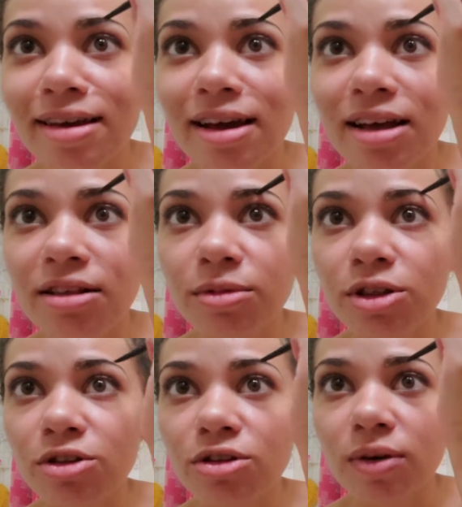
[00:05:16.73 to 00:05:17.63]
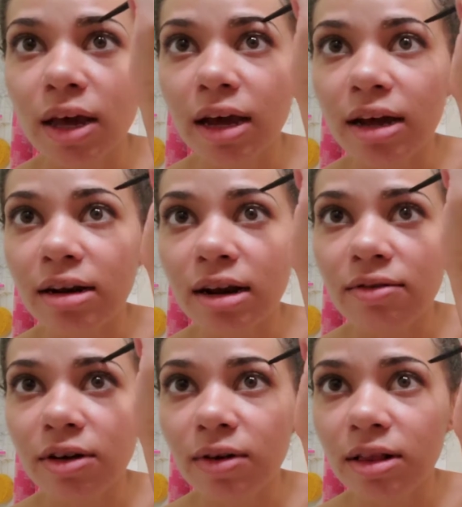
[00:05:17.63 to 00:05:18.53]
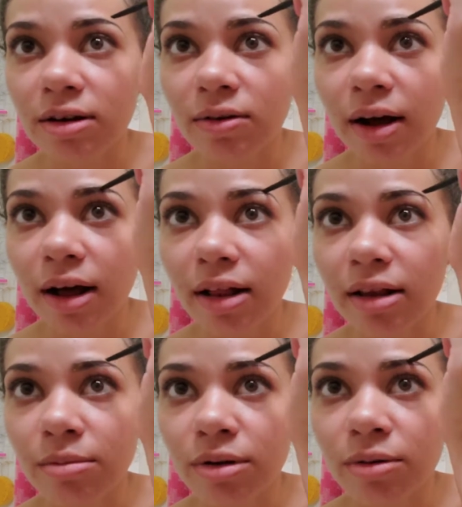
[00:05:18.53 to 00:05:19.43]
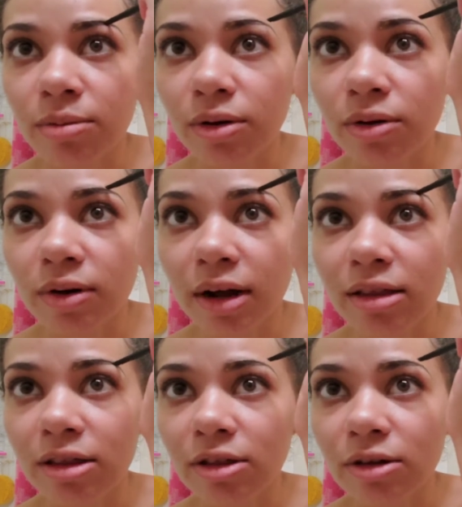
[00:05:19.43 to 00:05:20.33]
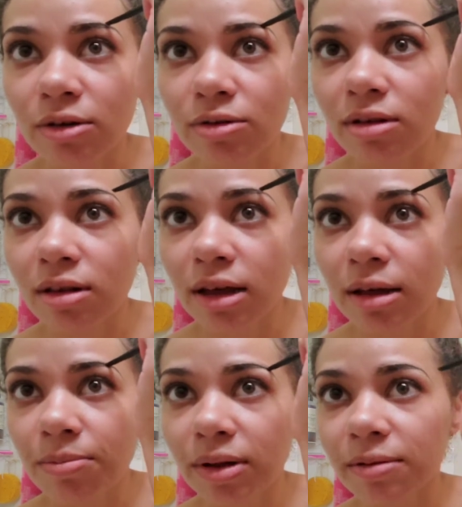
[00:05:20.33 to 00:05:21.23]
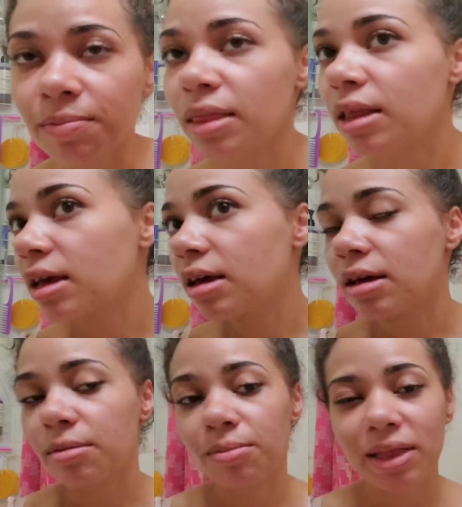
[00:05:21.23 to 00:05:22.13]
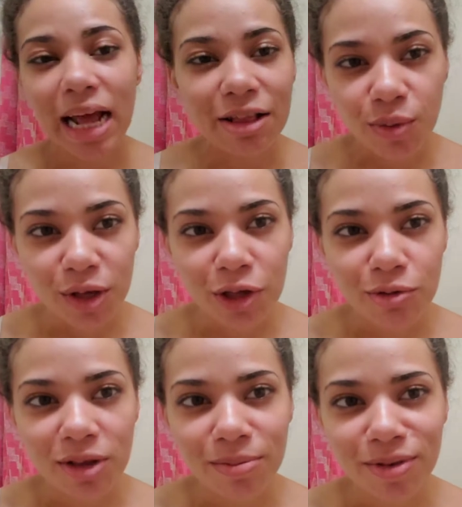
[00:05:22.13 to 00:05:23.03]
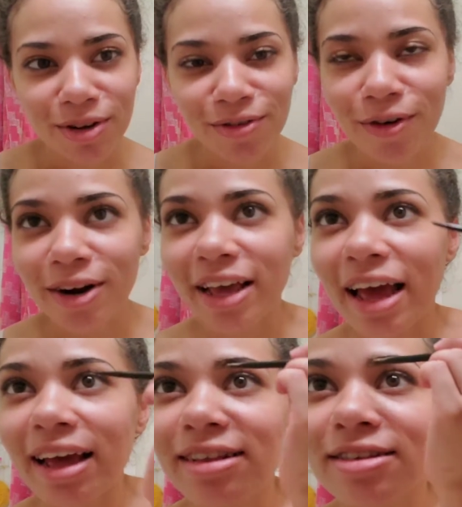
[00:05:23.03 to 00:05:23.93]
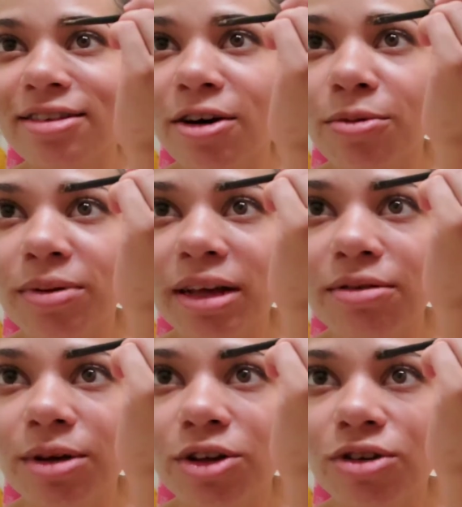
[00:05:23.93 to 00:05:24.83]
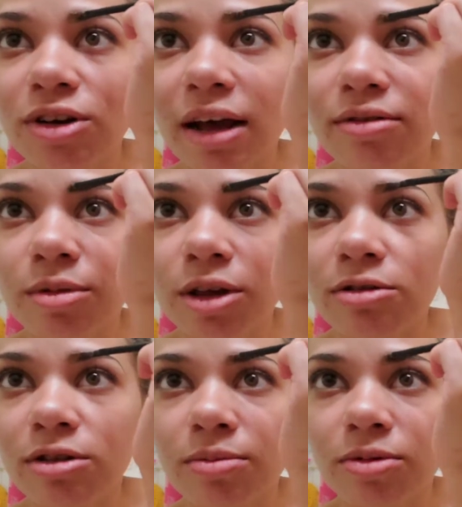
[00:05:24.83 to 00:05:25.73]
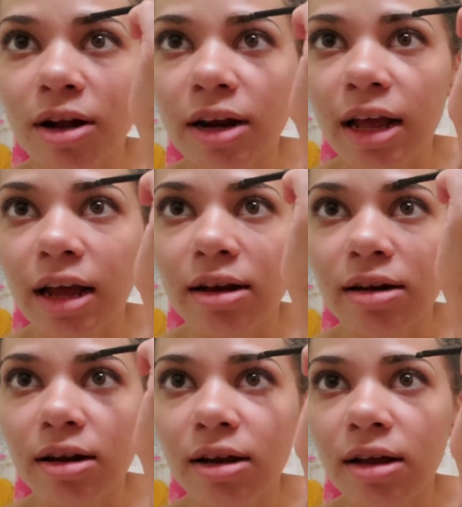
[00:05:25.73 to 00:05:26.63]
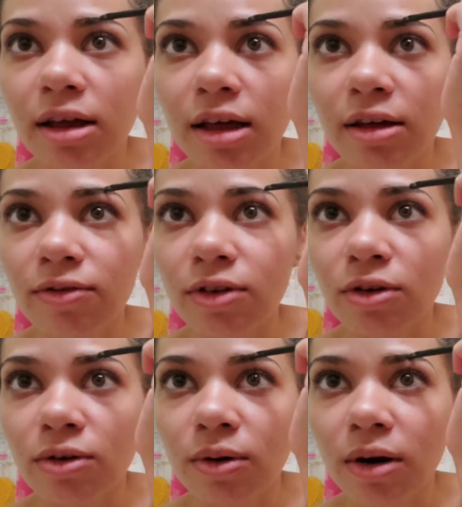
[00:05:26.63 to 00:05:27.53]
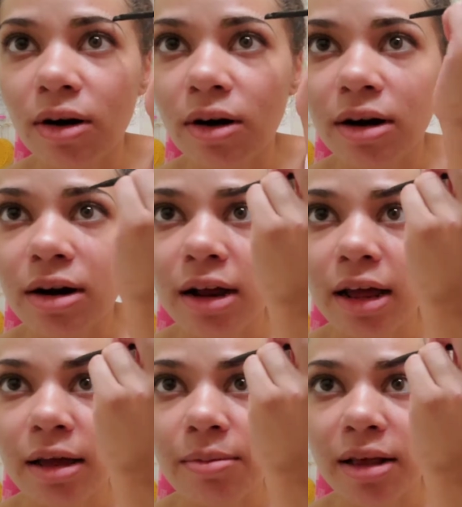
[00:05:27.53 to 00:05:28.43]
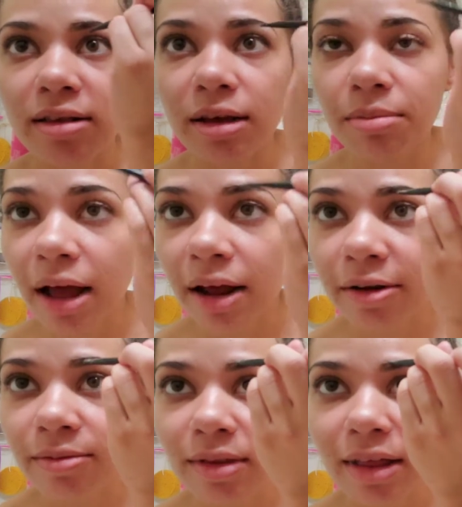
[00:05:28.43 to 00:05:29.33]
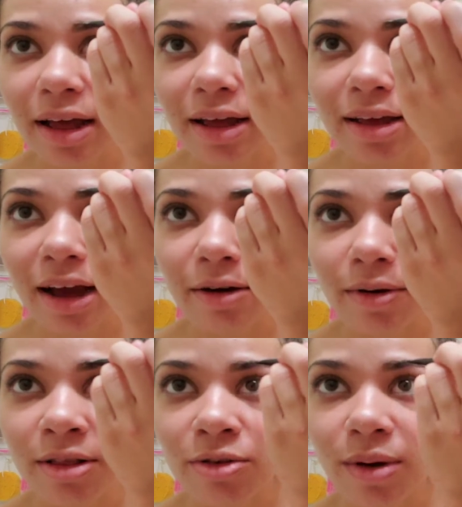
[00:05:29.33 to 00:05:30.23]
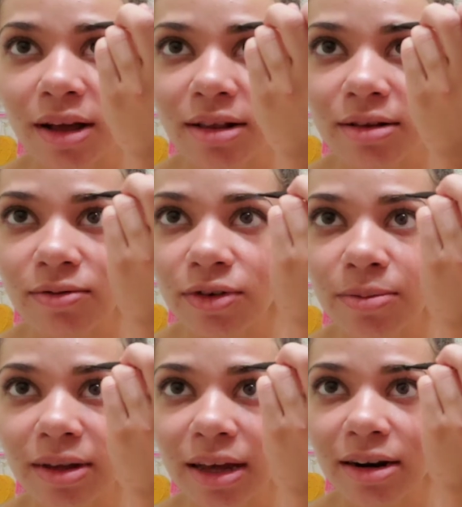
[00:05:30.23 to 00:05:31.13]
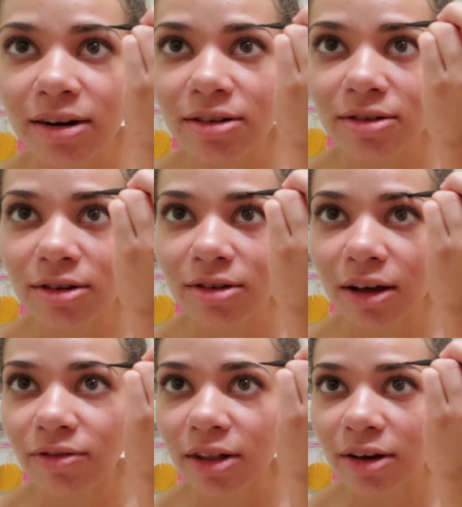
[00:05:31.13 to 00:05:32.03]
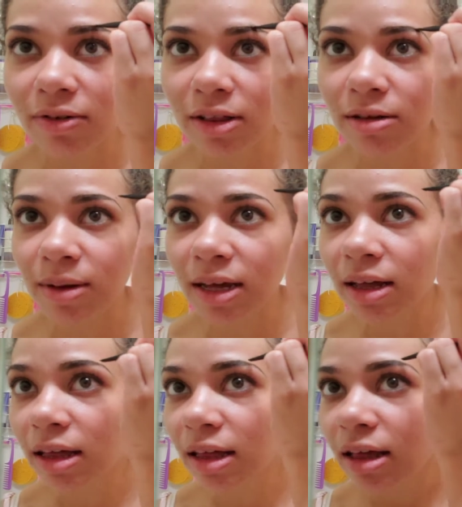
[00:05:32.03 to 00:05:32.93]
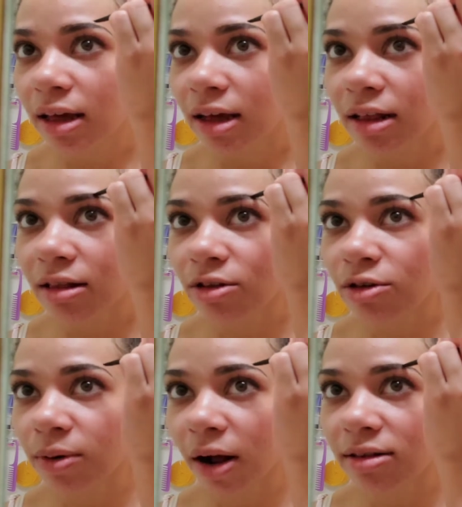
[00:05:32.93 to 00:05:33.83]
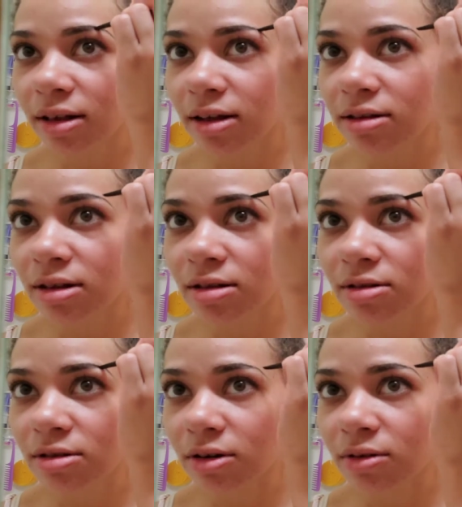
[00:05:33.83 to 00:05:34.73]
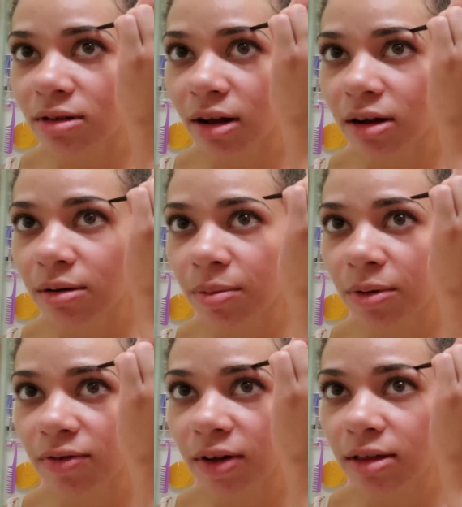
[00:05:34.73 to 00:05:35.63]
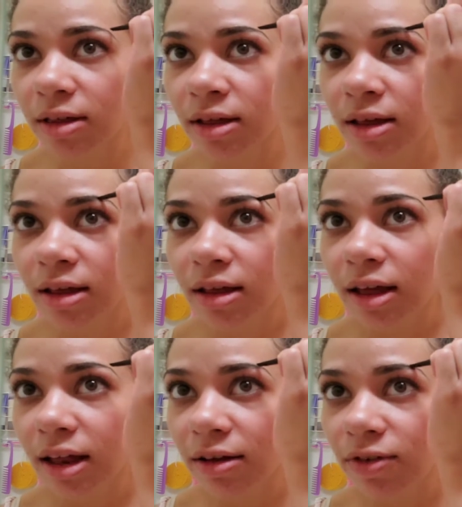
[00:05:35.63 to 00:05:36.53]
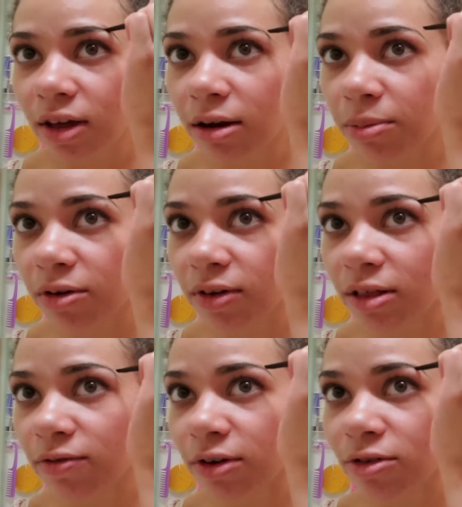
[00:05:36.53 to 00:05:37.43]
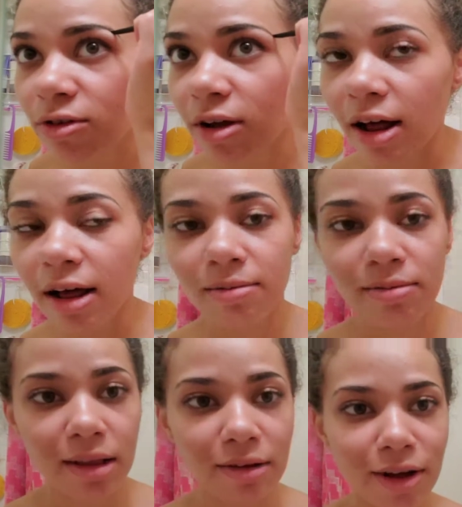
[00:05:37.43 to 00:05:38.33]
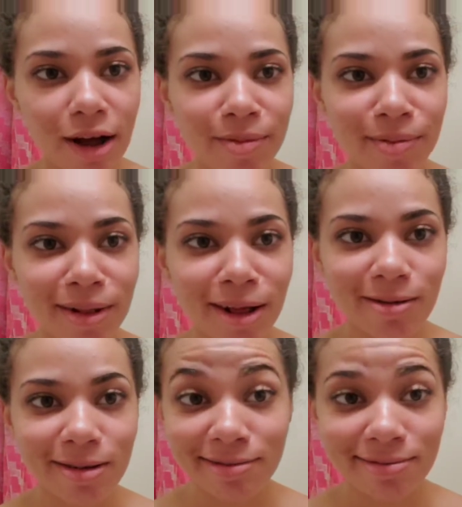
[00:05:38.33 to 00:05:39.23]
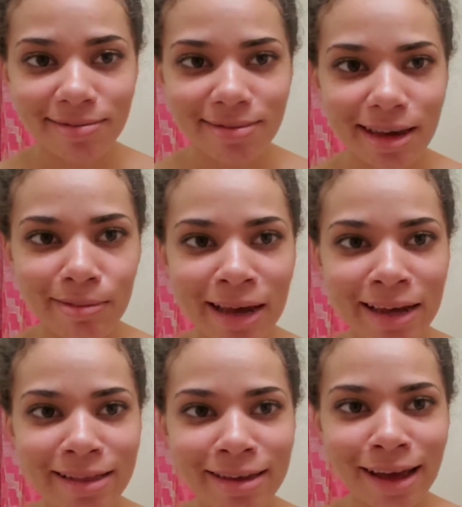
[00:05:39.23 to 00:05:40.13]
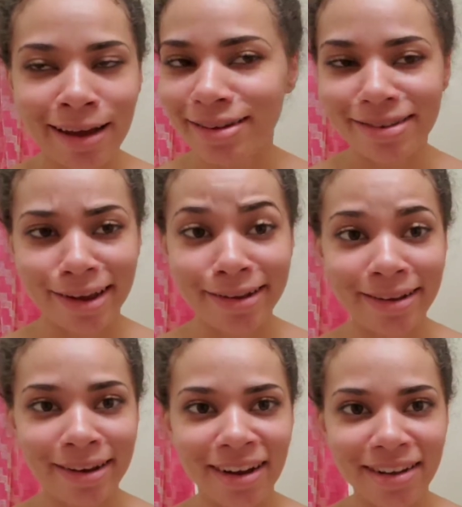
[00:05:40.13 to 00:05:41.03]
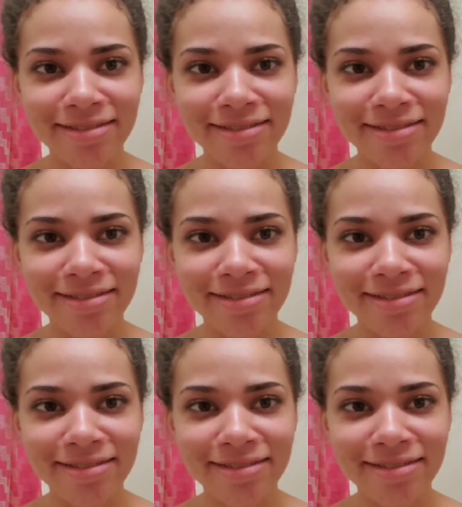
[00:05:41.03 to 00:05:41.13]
As much as you can. Every once in a while, in a blue moon, I do slip, but that's what Q-tips are for, okay? So please make sure you have some Q-tips on hand if you are a messy applier, like I once was, and for beginners, you're definitely going to be. It's a new process, and so it's not going to be perfect. And if you get it perfect the first time, leave a comment below and tell me how you did that, because I did not.